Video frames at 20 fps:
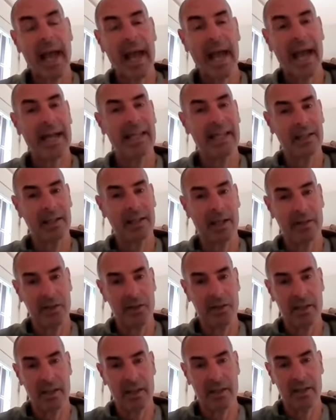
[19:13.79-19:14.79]
adding
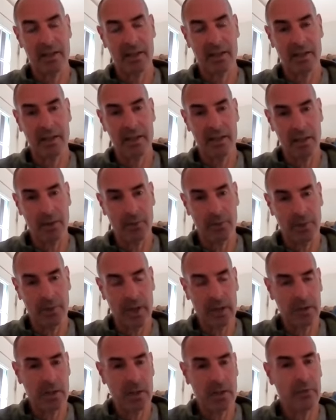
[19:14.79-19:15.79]
large intestine
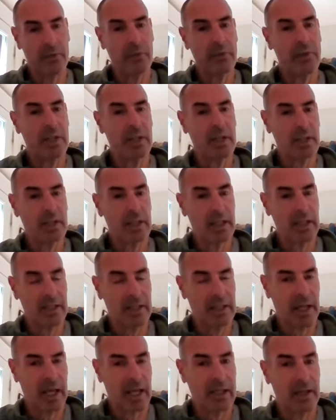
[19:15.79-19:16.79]
15 and
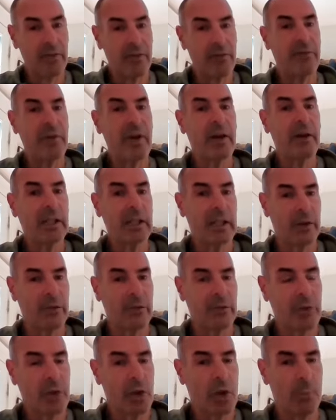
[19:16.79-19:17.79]
kidney 9. Fair
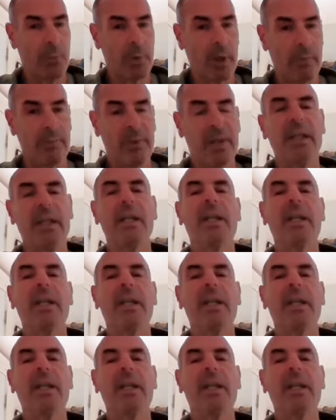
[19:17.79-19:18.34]
enough, no problem.